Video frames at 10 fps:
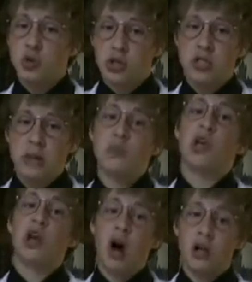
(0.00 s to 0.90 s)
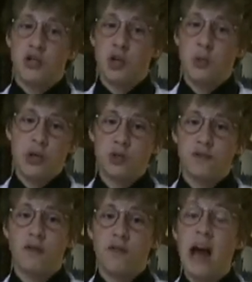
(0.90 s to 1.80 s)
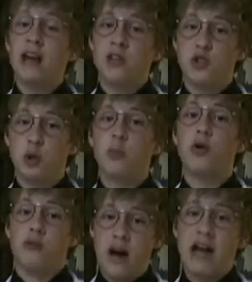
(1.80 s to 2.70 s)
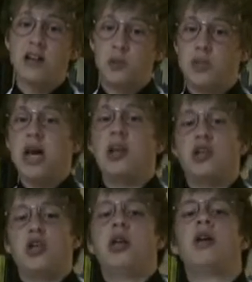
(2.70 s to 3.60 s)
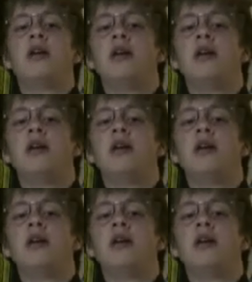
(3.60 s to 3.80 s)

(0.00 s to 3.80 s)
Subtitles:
use the same technology we use for violence to provide us with energy.